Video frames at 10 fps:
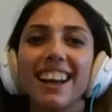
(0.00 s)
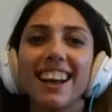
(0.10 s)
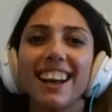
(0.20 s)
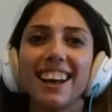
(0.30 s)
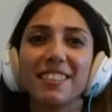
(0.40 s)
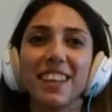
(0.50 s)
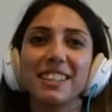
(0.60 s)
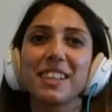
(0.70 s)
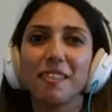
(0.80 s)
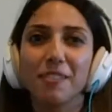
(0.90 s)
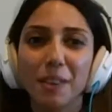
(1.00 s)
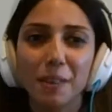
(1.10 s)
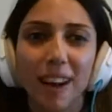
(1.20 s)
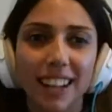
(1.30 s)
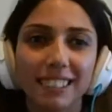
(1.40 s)
Thanks
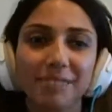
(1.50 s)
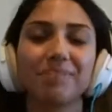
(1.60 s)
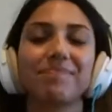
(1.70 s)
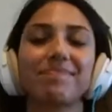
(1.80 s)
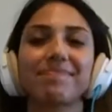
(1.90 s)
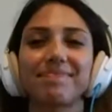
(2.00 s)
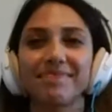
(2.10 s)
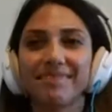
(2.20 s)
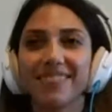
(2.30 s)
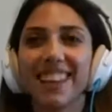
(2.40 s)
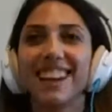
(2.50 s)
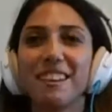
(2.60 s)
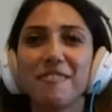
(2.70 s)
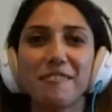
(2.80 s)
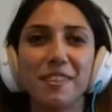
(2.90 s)
everyone
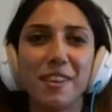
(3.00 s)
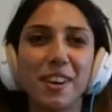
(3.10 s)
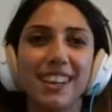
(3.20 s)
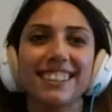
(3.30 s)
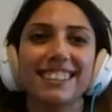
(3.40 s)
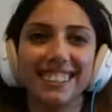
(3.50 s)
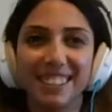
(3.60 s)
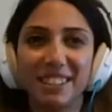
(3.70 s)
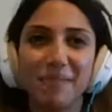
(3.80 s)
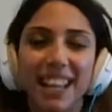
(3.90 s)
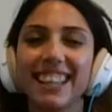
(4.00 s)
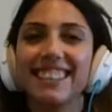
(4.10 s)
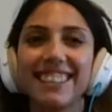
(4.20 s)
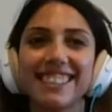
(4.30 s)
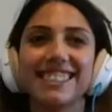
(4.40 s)
for
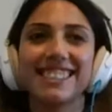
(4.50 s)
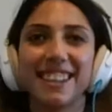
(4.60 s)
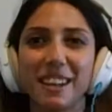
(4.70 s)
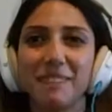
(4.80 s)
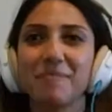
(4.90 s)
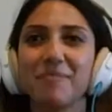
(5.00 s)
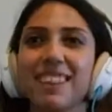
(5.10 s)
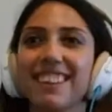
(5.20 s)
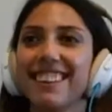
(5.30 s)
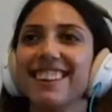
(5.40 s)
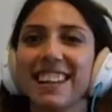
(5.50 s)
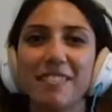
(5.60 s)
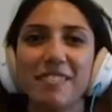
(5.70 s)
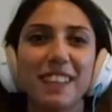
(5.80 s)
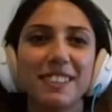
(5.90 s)
making this
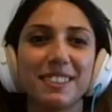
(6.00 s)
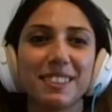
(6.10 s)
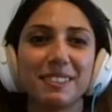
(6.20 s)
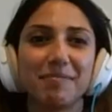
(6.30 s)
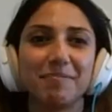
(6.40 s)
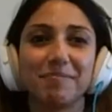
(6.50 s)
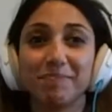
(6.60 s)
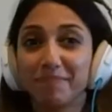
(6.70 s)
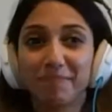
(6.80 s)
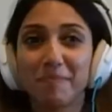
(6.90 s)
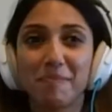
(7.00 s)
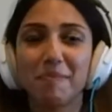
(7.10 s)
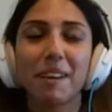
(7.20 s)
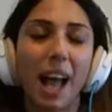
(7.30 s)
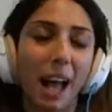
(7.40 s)
event
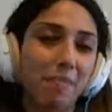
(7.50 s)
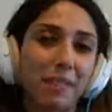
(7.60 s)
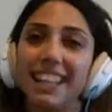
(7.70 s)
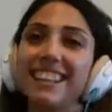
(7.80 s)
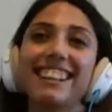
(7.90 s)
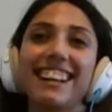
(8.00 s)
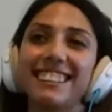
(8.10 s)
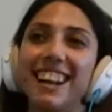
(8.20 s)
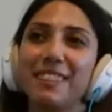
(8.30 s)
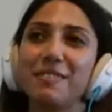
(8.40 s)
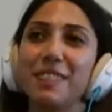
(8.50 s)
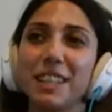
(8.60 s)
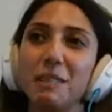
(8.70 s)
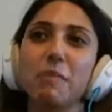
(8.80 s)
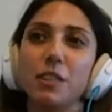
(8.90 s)
happening, and I
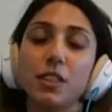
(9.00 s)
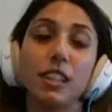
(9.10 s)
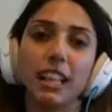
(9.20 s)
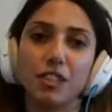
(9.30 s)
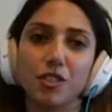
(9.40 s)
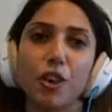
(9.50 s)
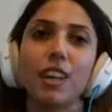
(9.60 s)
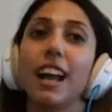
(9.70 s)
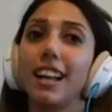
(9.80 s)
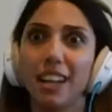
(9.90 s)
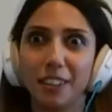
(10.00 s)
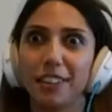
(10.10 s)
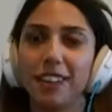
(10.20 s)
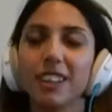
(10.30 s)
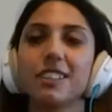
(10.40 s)
really personally enjoyed. I learned a
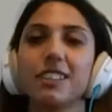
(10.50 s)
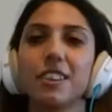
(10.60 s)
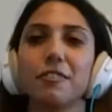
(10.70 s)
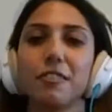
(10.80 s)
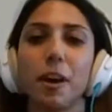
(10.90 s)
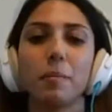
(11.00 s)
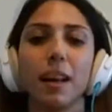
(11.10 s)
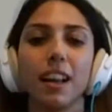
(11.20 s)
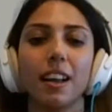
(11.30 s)
lot from